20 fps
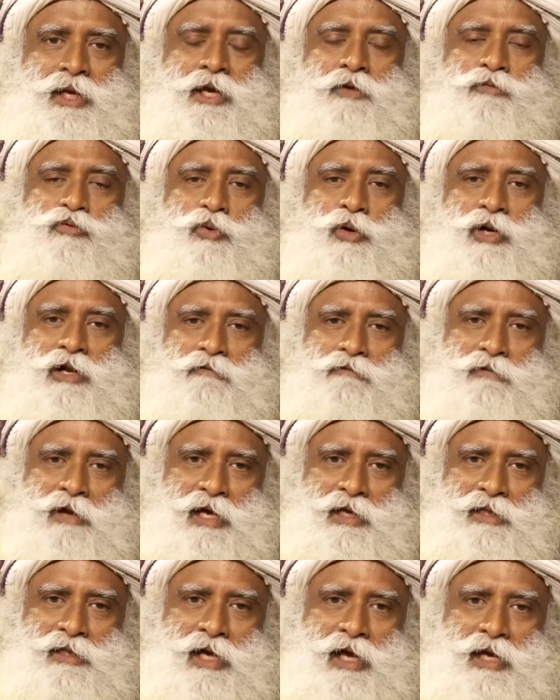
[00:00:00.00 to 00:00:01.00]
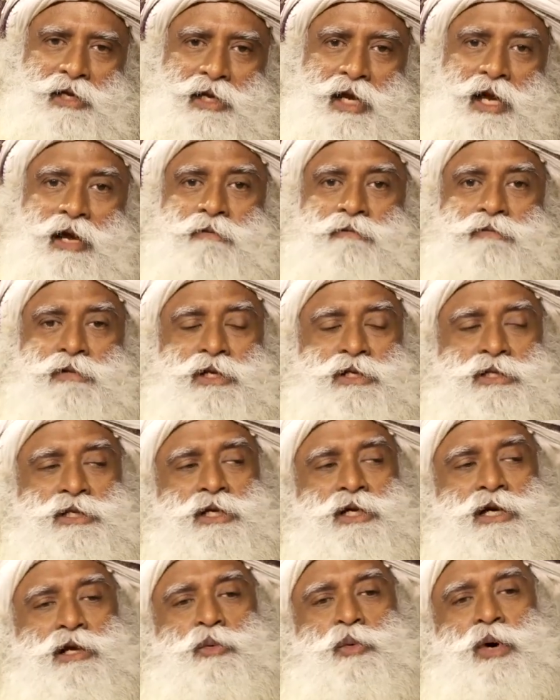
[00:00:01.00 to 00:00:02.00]
If you live like that, every
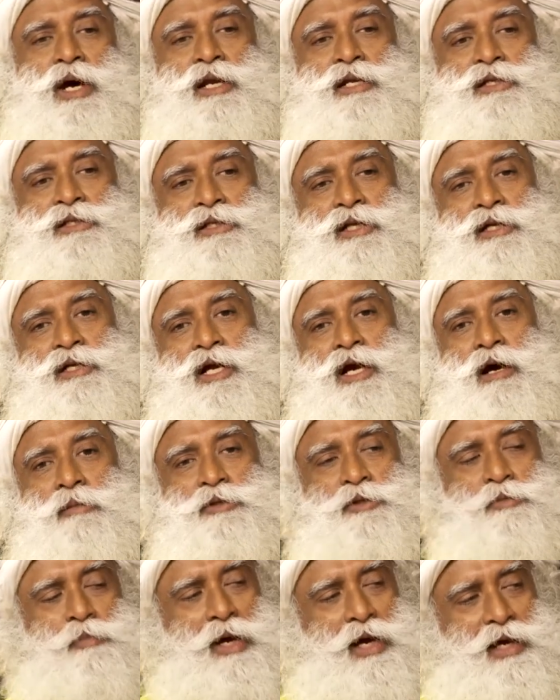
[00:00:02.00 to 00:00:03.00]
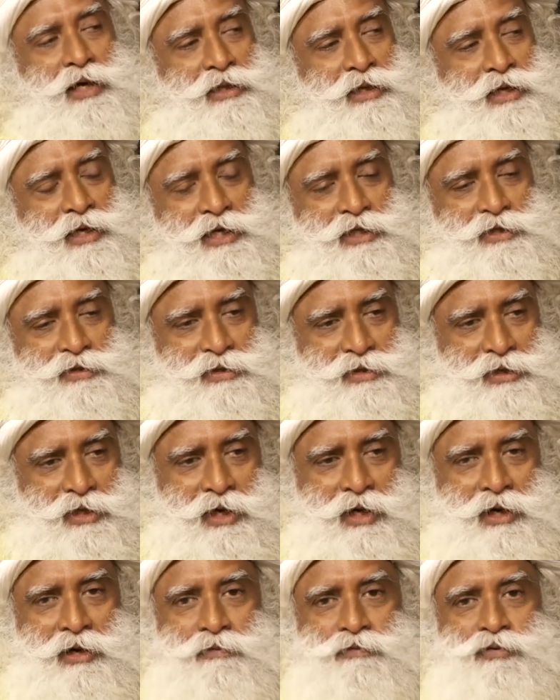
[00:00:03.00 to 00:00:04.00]
single virus that comes by in the next
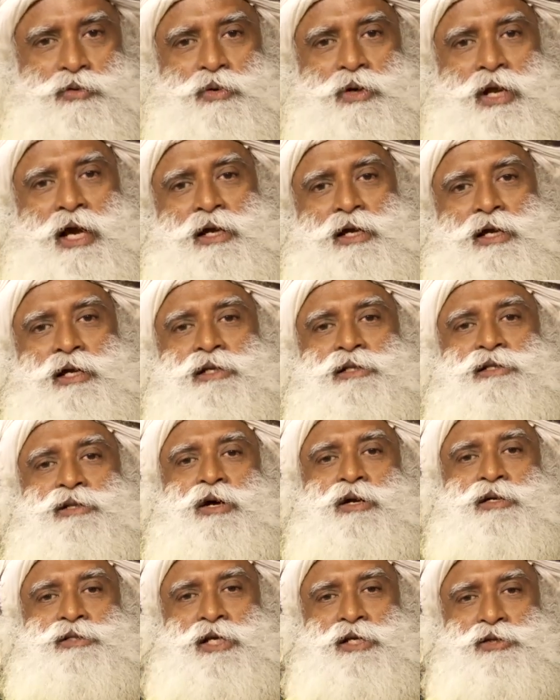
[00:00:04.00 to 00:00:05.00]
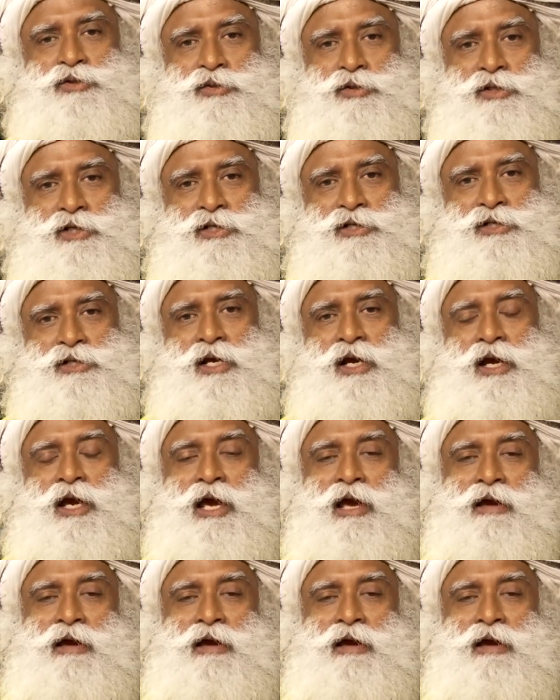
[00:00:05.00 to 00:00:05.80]
few decades or centuries,